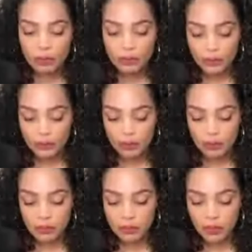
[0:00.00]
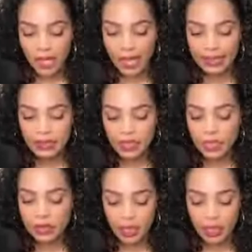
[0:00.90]
I think that
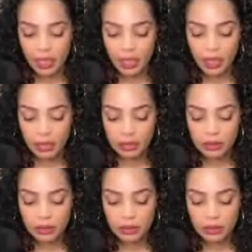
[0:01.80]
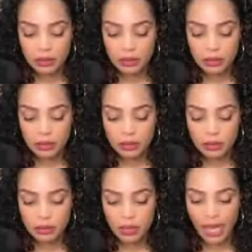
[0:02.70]

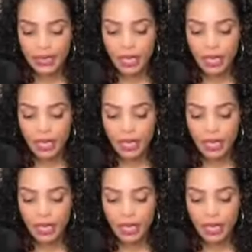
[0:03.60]
I